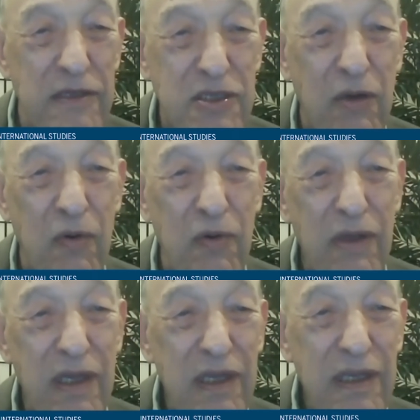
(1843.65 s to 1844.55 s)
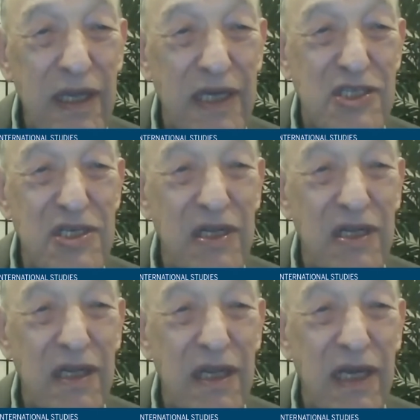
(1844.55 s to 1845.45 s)
So
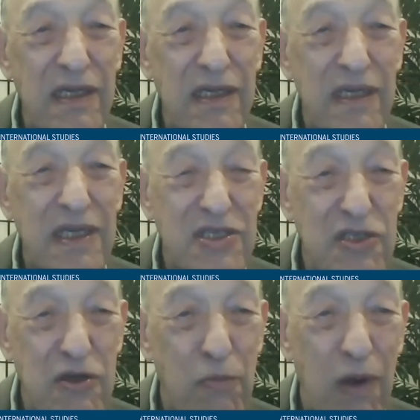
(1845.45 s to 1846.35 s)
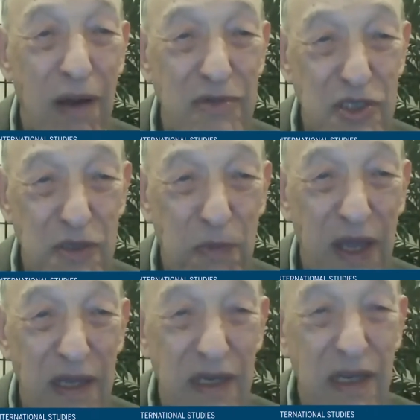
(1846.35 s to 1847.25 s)
Nixon and Kissinger promised
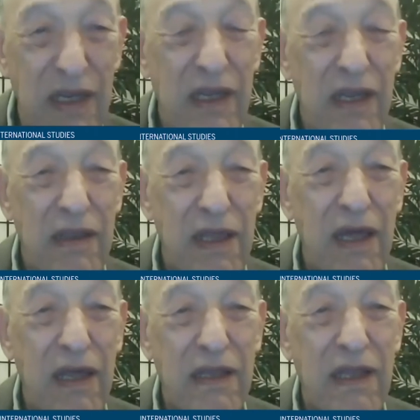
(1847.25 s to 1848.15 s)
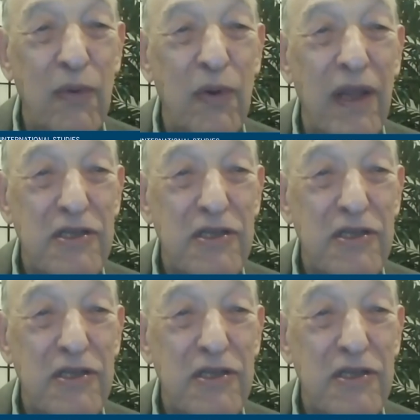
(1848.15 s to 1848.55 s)
Japan that they would let